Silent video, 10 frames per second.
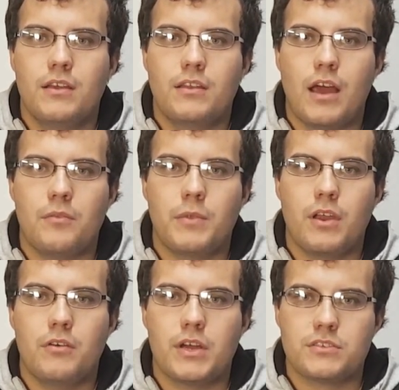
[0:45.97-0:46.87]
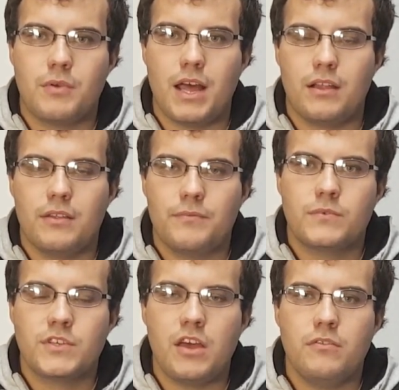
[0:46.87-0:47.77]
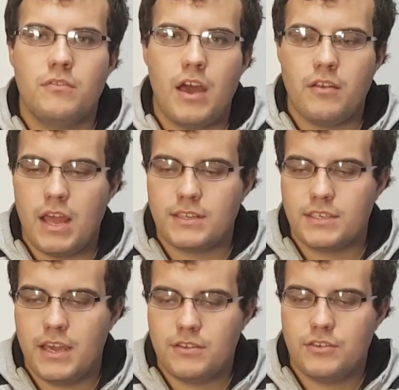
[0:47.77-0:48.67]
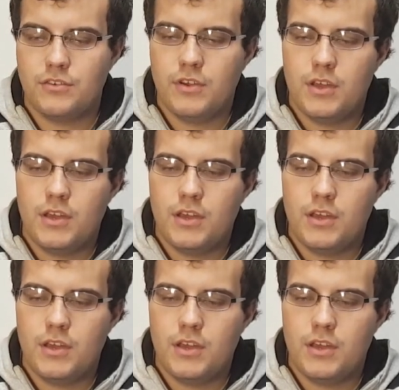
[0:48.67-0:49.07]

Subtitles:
down below as well. So now let's get to